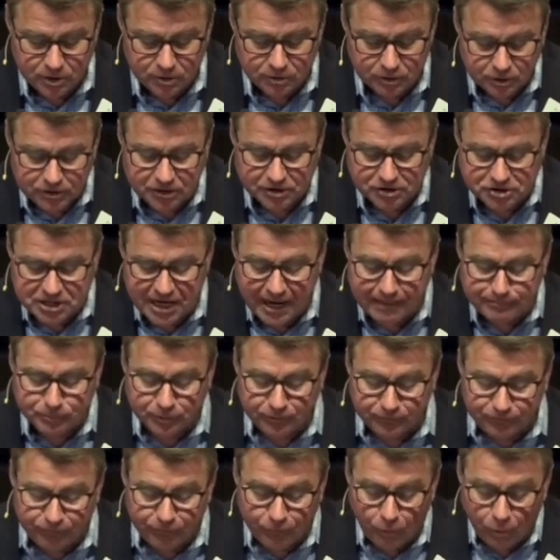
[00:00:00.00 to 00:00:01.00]
Look at
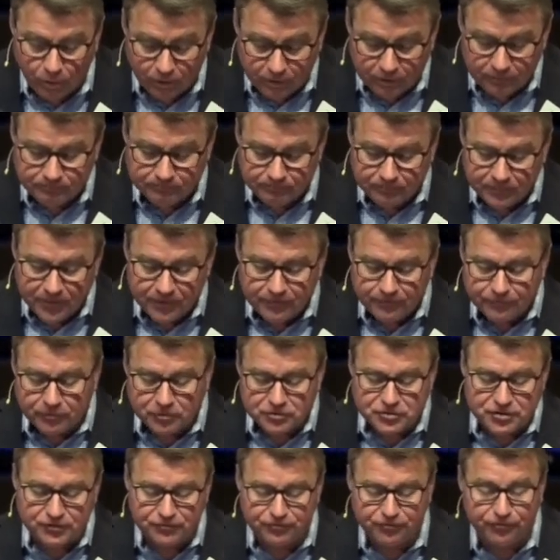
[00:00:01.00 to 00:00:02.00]
chapter 4,
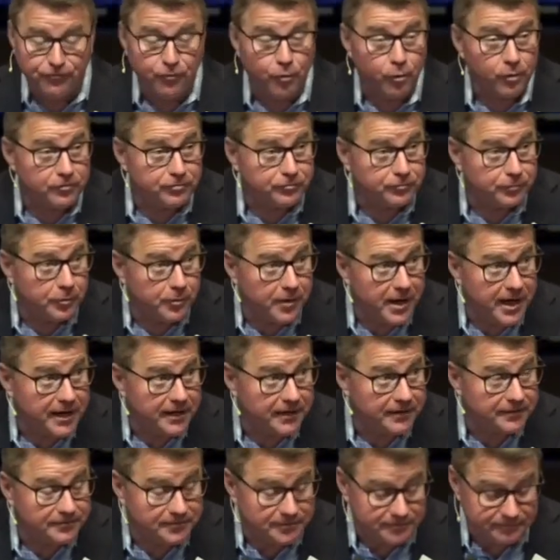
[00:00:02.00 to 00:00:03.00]
verses 4 through
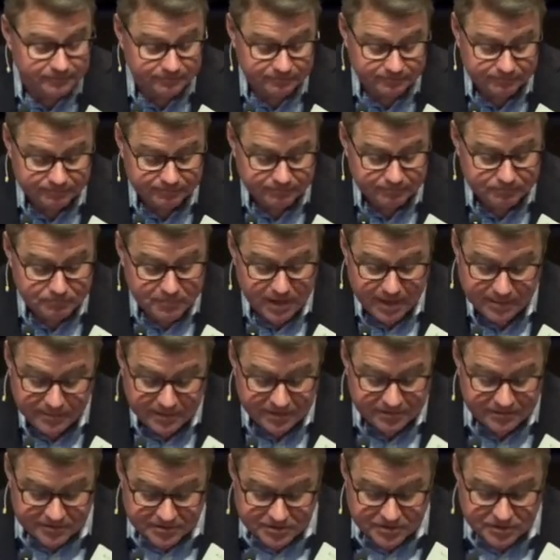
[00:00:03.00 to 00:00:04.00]
8.
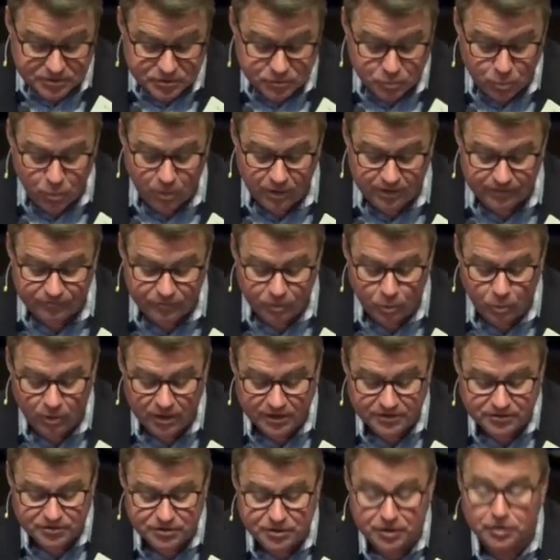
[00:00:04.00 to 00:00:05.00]
Maybe this is one of the
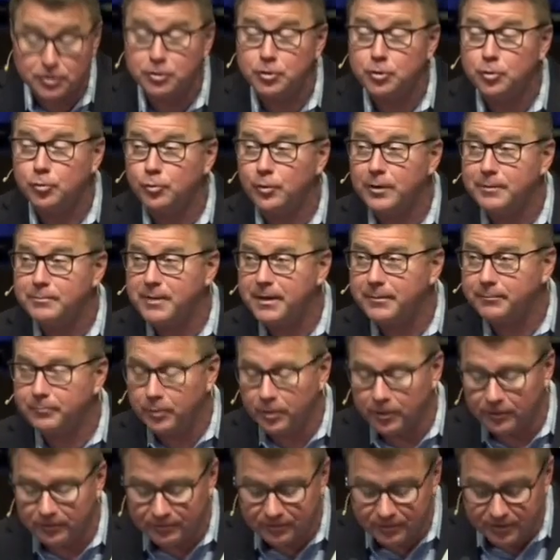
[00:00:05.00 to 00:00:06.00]
ones that you
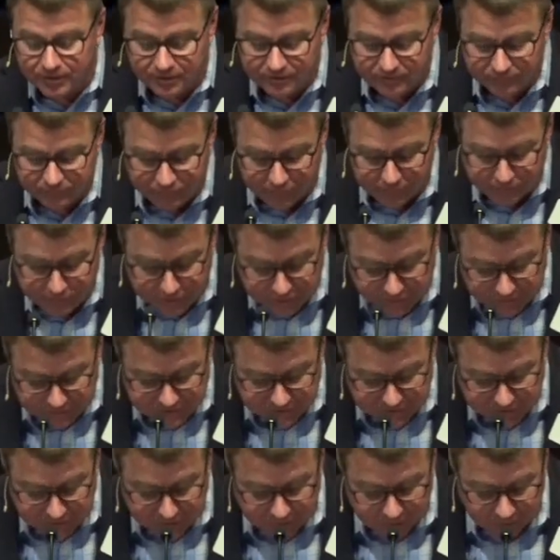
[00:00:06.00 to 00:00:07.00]
remember from
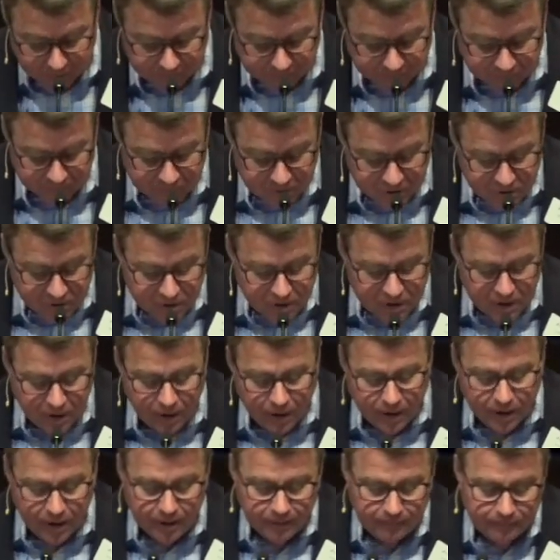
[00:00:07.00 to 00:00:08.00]
years ago
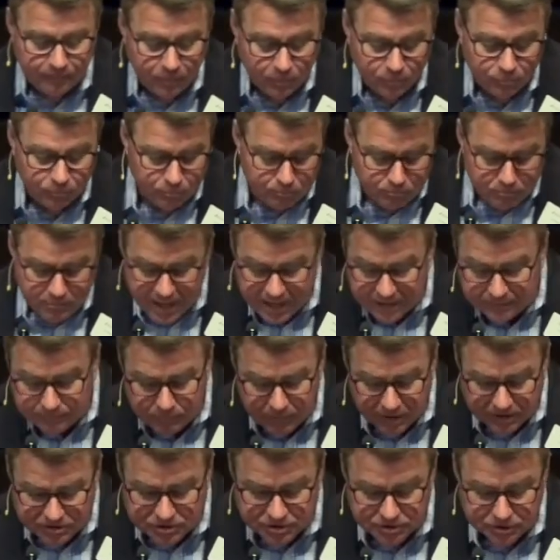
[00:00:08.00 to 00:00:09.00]
um, meant
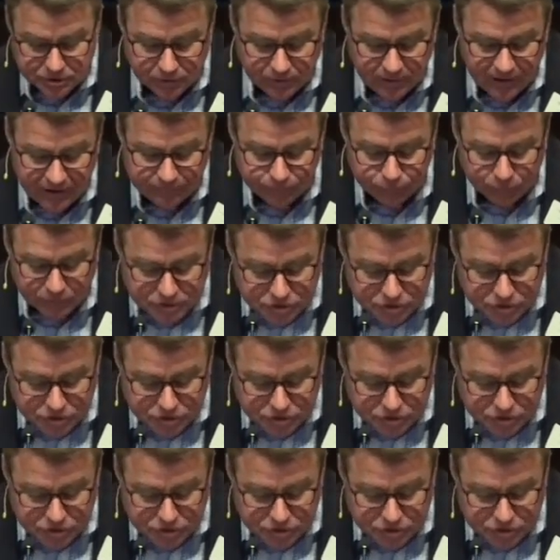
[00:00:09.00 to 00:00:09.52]
much in your life.